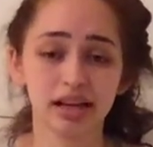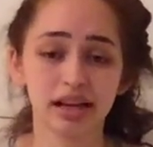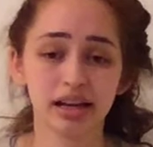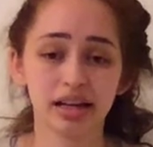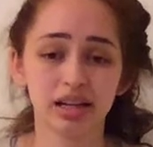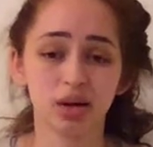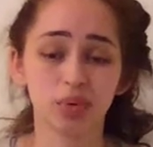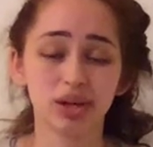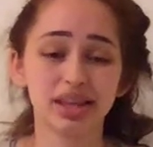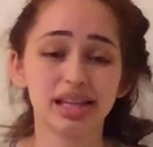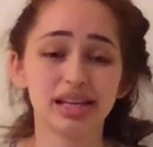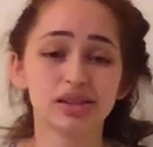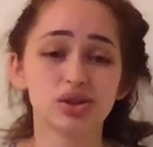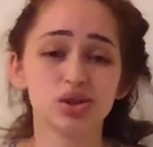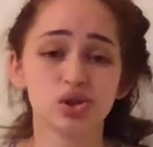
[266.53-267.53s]
Now with
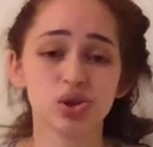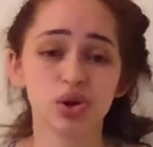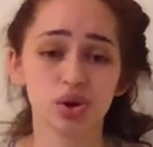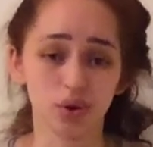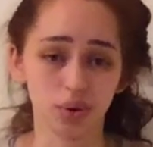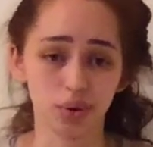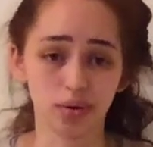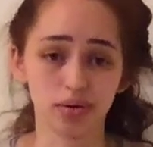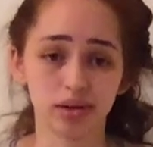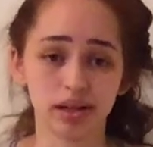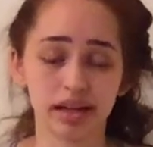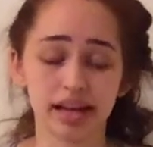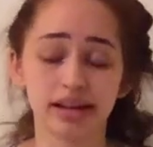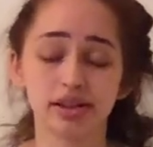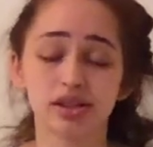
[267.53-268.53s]
these 2,
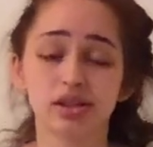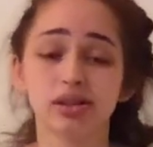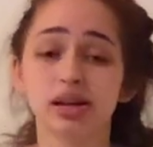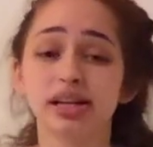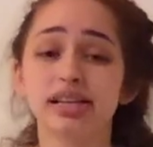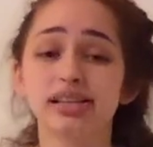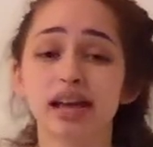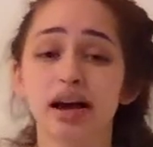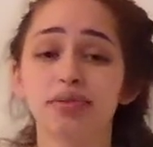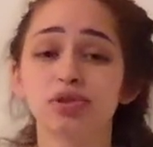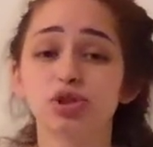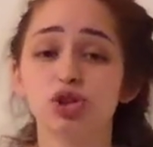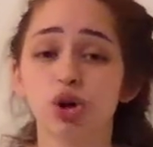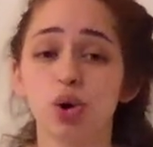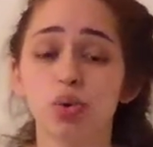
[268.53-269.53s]
studies have
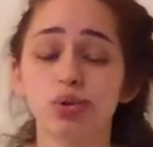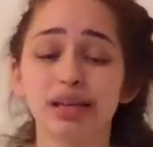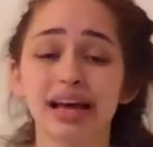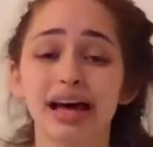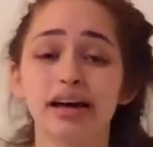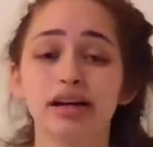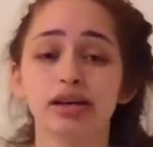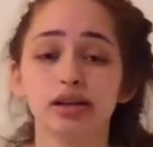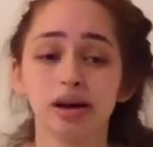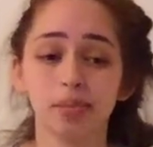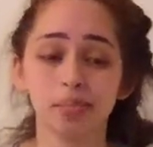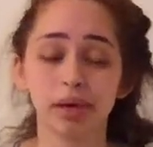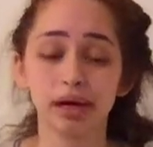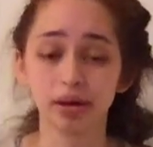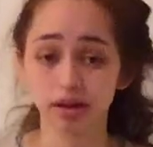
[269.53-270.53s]
shown that
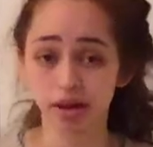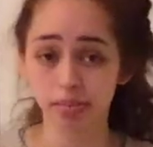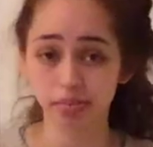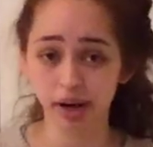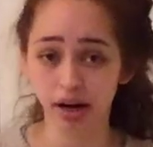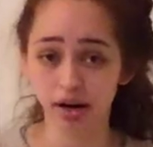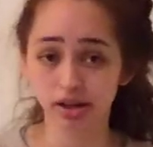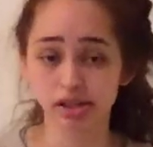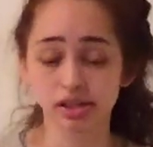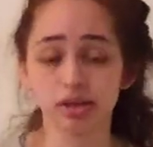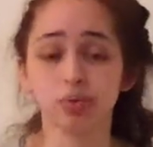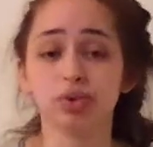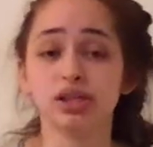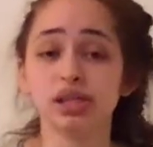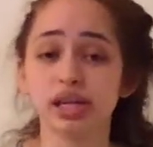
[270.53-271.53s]
in comparison
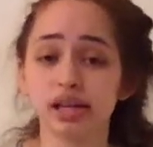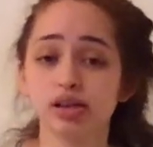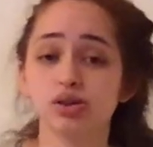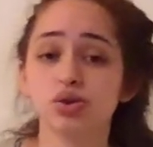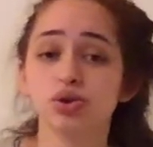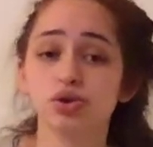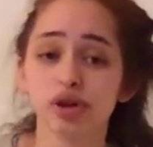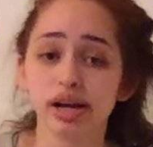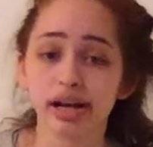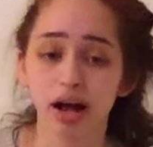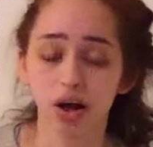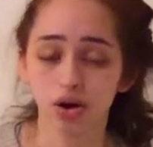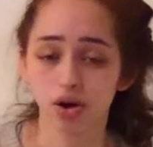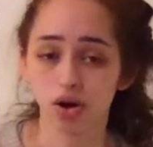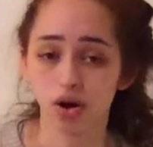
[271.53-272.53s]
with teens who drink
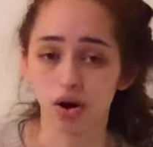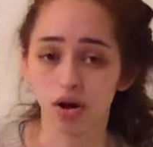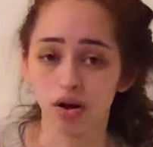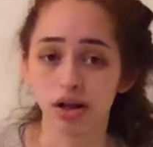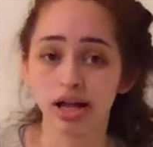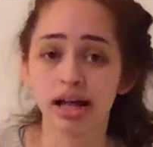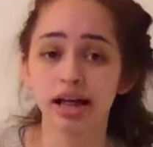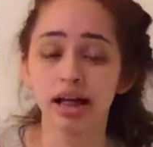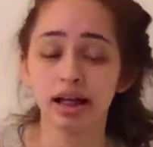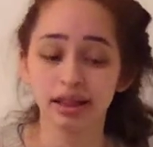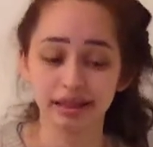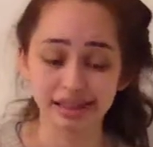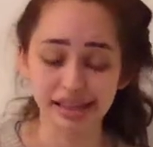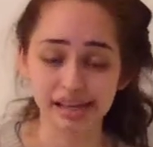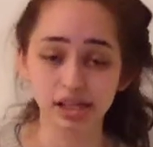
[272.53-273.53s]
alcohol,
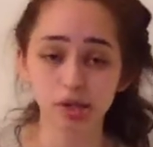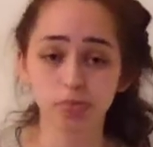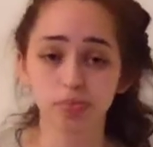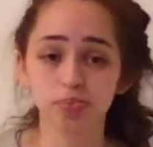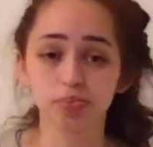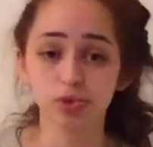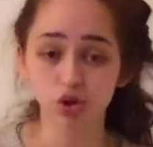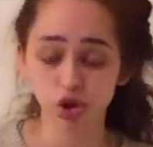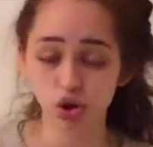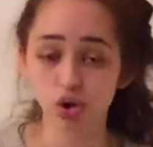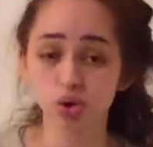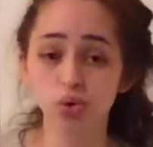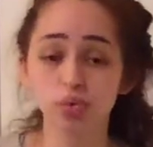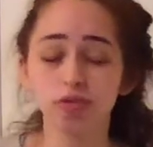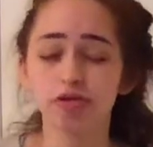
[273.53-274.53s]
these
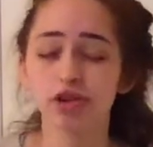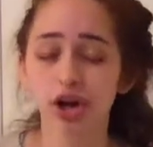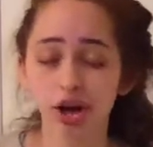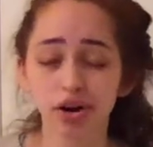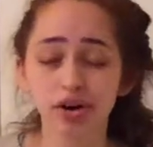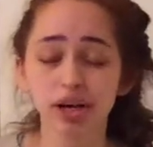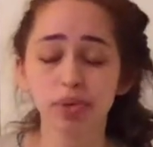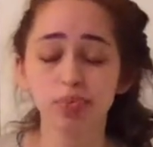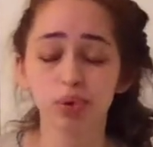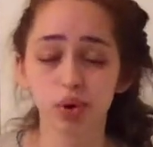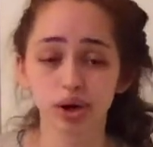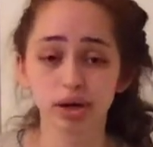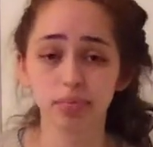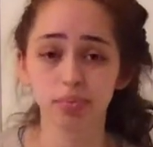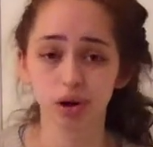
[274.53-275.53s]
2 very
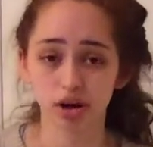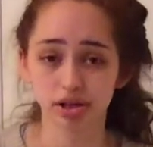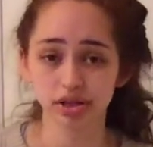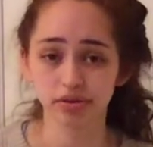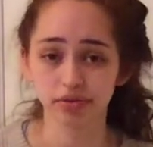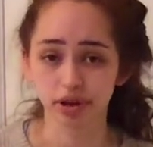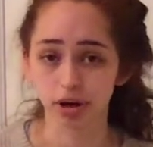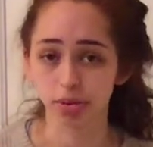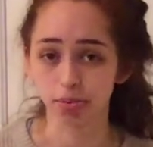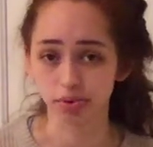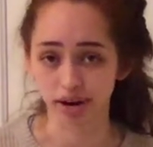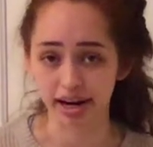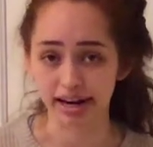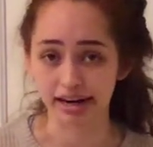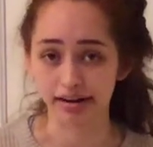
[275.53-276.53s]
important parts of their
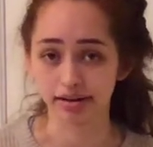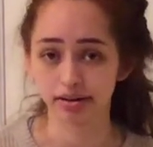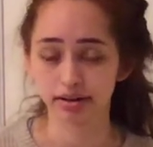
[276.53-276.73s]
brain